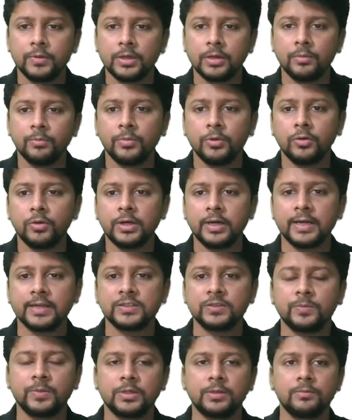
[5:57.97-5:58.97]
computed
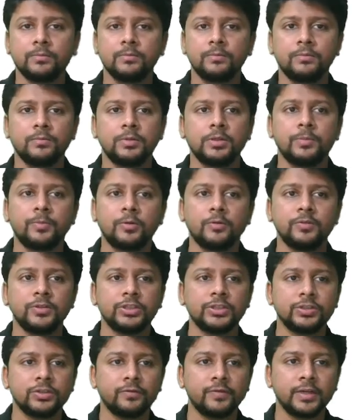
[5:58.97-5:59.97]
as per the
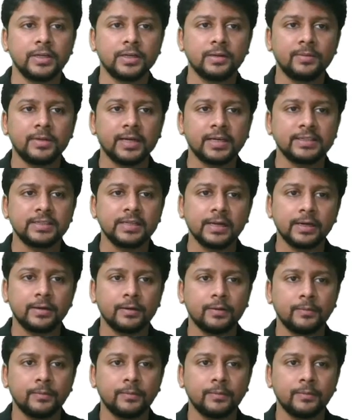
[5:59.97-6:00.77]
provisions of Income Tax Act.